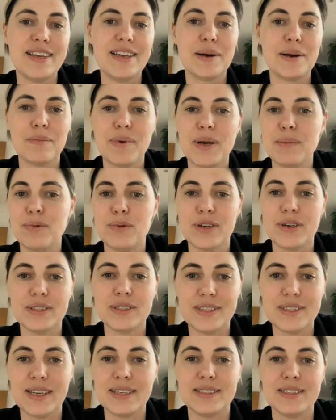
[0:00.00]
young people
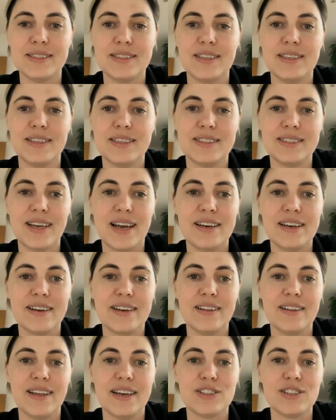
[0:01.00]
consented to this data
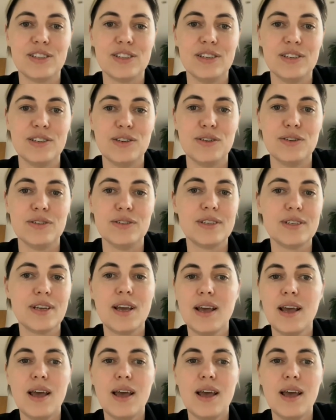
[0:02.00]
collection and use